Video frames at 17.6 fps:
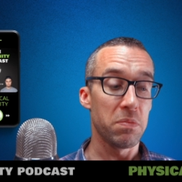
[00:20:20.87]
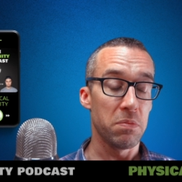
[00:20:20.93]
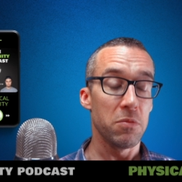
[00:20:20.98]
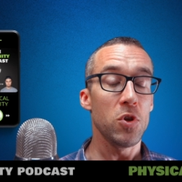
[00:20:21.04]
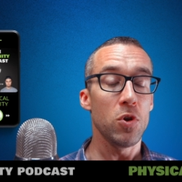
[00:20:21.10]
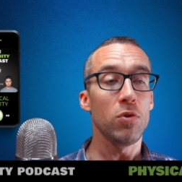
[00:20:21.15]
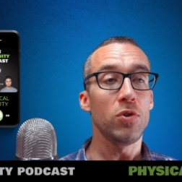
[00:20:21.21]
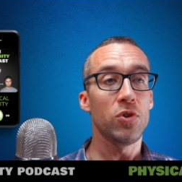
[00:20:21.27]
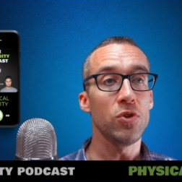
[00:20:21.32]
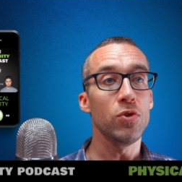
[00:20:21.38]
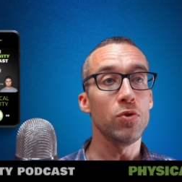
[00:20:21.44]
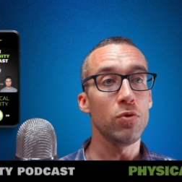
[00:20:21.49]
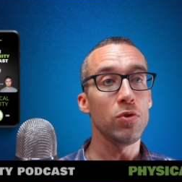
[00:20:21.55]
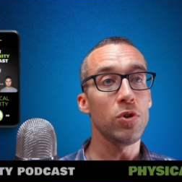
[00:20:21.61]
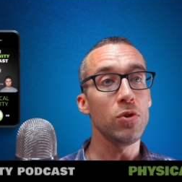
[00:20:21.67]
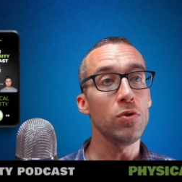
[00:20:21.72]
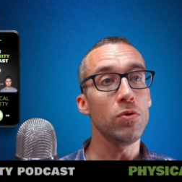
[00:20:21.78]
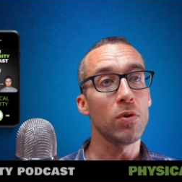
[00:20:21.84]
you do
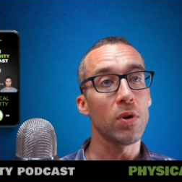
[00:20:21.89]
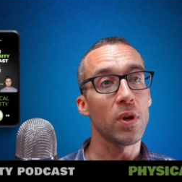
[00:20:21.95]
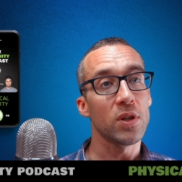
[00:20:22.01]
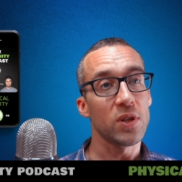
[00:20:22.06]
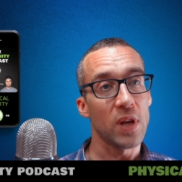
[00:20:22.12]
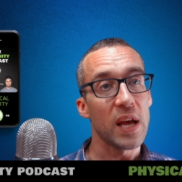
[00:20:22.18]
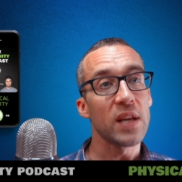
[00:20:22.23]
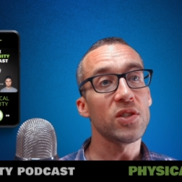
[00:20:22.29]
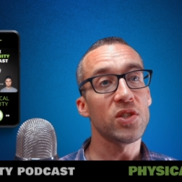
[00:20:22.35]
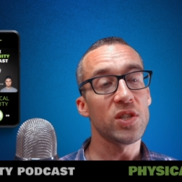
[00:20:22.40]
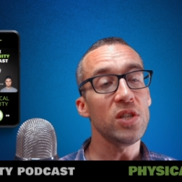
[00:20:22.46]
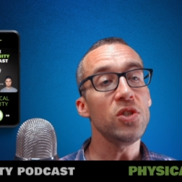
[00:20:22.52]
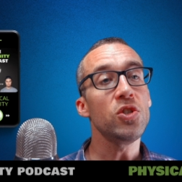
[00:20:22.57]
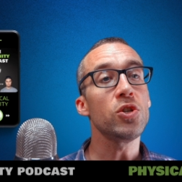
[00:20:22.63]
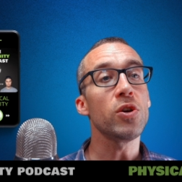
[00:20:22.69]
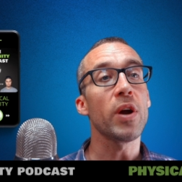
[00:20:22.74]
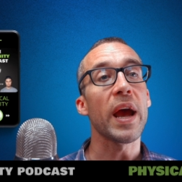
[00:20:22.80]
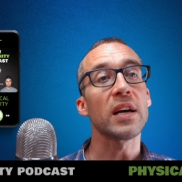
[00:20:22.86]
you
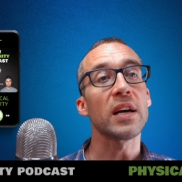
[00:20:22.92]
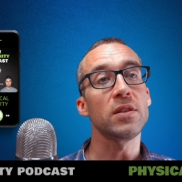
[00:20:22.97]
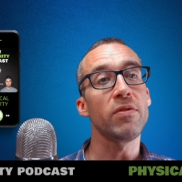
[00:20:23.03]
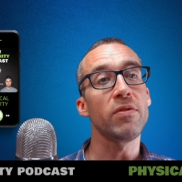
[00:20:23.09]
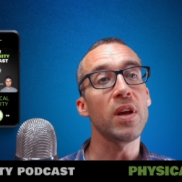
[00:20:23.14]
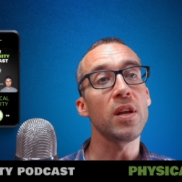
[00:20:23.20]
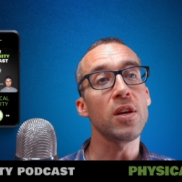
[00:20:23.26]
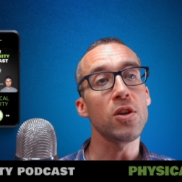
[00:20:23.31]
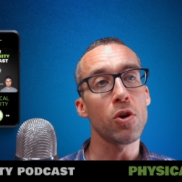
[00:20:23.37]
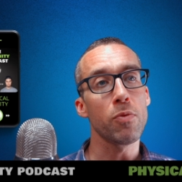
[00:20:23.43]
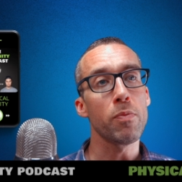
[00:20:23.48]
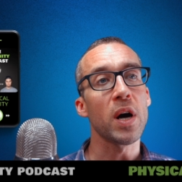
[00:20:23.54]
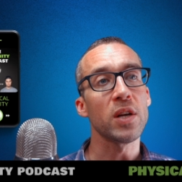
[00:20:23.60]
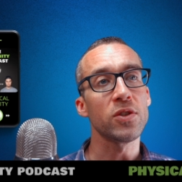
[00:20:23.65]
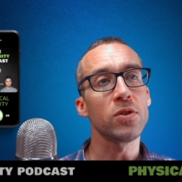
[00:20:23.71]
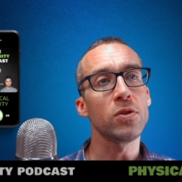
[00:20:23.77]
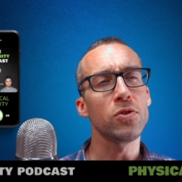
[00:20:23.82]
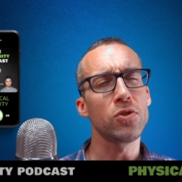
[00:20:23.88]
since you're activating your
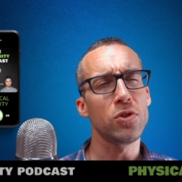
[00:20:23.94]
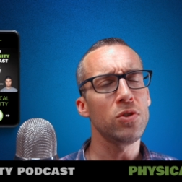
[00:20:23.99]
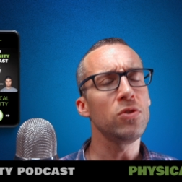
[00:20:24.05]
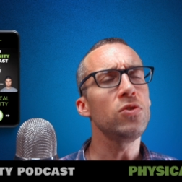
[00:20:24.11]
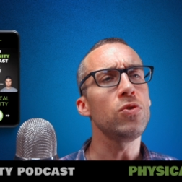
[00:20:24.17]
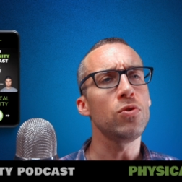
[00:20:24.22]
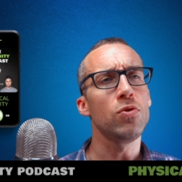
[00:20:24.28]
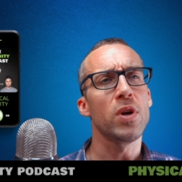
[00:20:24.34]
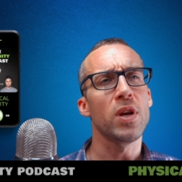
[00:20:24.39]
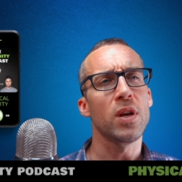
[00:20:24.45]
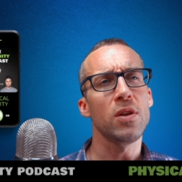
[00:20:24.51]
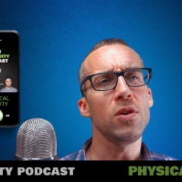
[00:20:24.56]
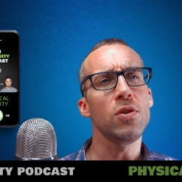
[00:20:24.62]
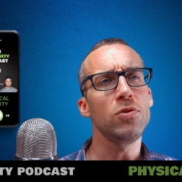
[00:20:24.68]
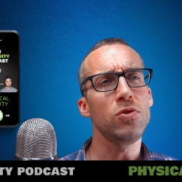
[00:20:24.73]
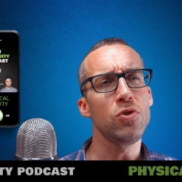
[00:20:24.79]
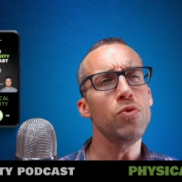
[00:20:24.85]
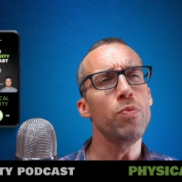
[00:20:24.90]
muscles, you do it.
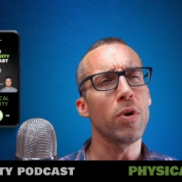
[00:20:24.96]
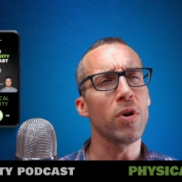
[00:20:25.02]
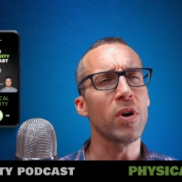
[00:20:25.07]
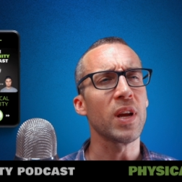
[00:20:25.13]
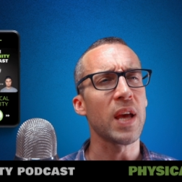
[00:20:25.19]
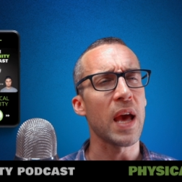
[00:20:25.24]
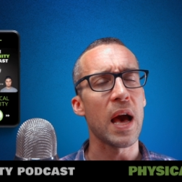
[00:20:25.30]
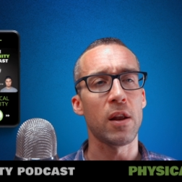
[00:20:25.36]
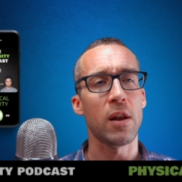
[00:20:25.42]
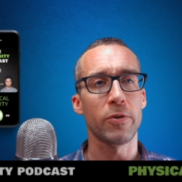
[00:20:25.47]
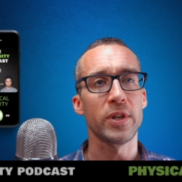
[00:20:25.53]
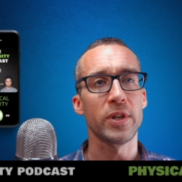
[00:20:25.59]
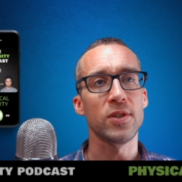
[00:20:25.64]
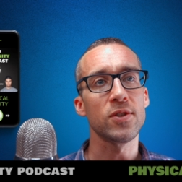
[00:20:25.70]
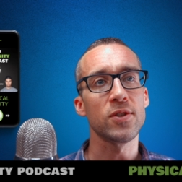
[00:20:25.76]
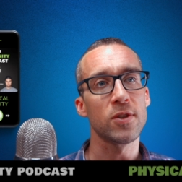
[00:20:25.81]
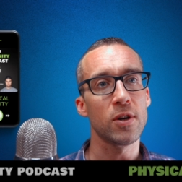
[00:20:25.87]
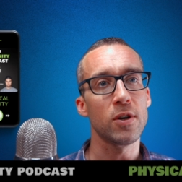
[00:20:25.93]
You do burn
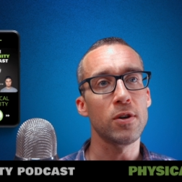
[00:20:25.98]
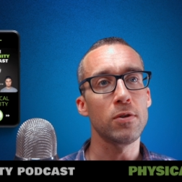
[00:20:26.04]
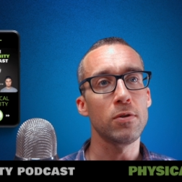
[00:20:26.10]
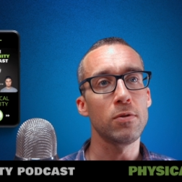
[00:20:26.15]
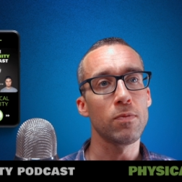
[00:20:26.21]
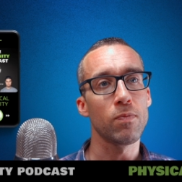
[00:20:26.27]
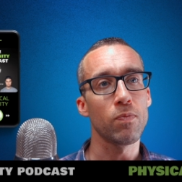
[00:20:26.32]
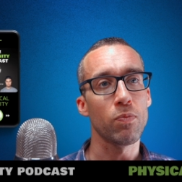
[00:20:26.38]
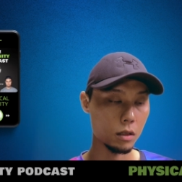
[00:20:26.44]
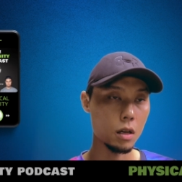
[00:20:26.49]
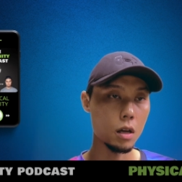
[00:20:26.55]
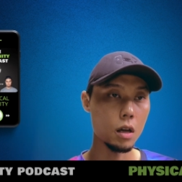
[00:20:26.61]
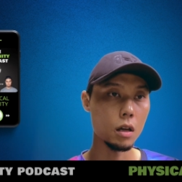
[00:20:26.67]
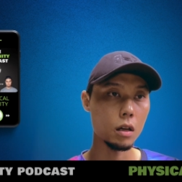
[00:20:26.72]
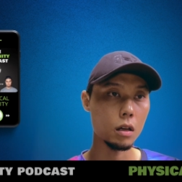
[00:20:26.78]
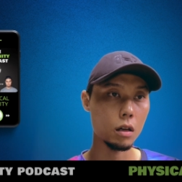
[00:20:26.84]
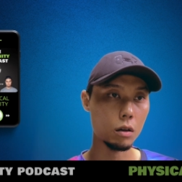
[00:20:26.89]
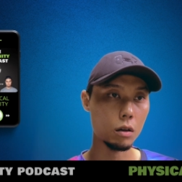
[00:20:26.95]
calories. So,
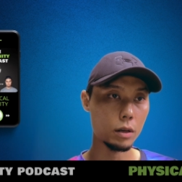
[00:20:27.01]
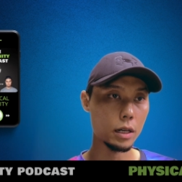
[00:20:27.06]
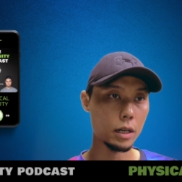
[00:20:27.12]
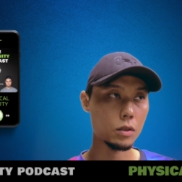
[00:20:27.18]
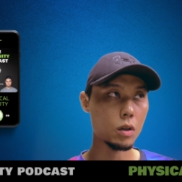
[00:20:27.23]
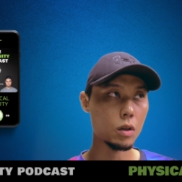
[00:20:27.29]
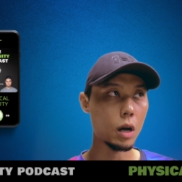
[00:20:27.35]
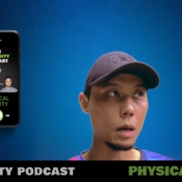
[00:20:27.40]
all right. So